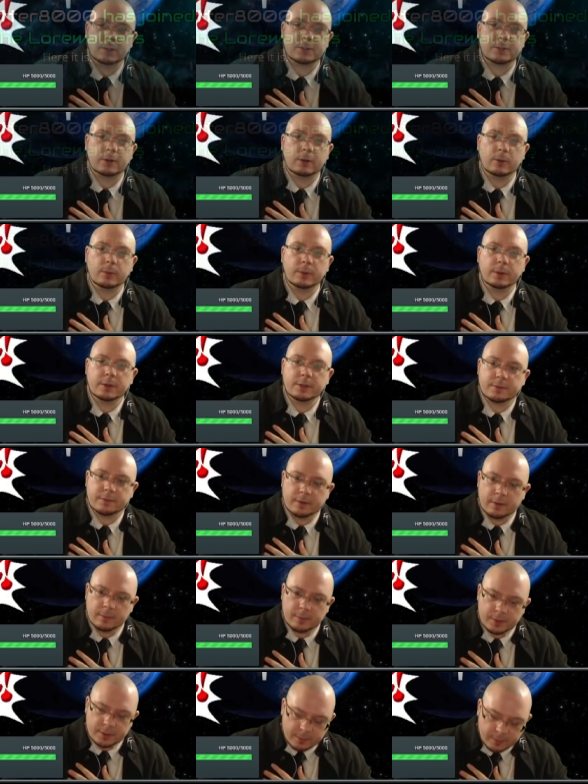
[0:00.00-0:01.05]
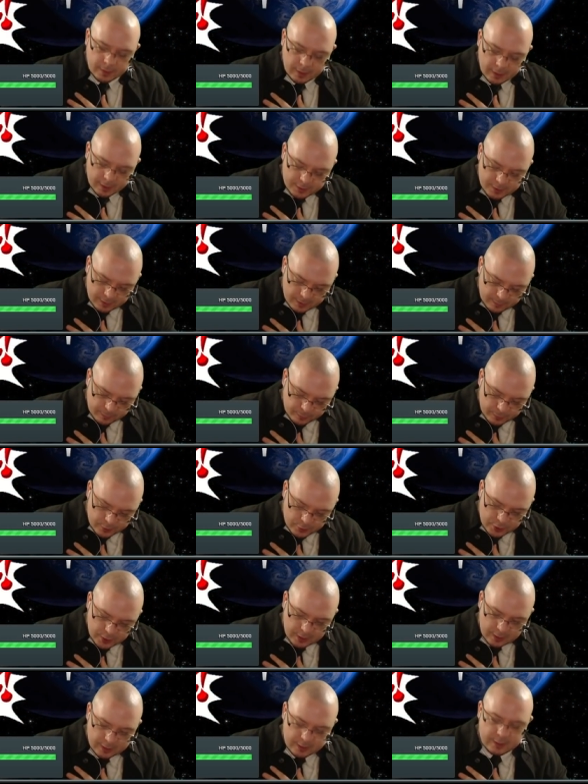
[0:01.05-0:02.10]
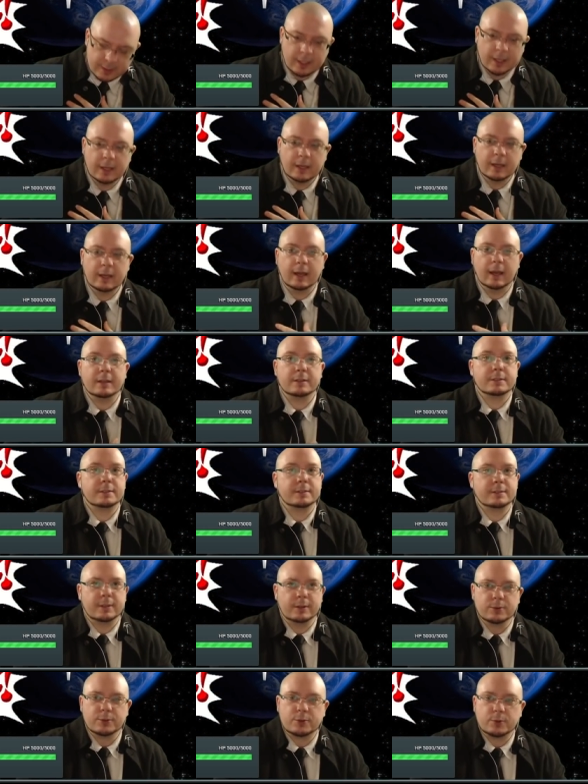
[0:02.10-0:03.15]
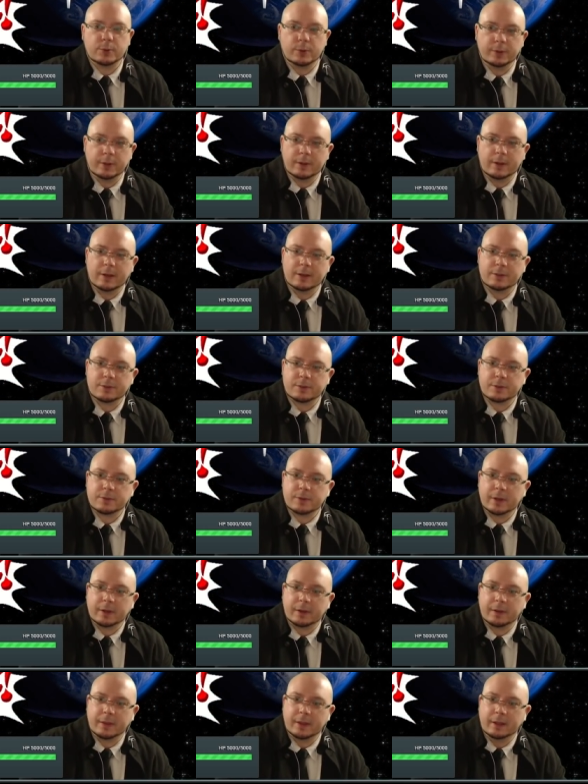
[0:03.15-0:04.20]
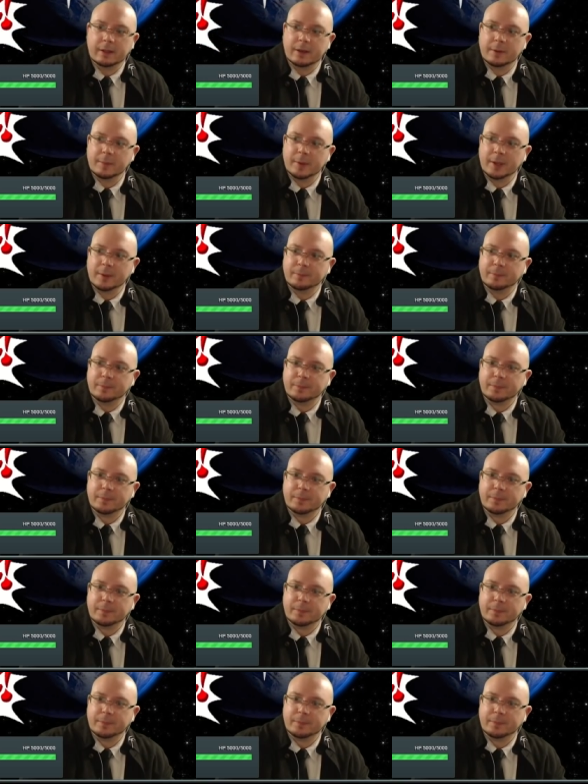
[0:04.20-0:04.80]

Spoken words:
as always. Very much obliged and appreciate. As usual, you guys are distracting the hell out of me.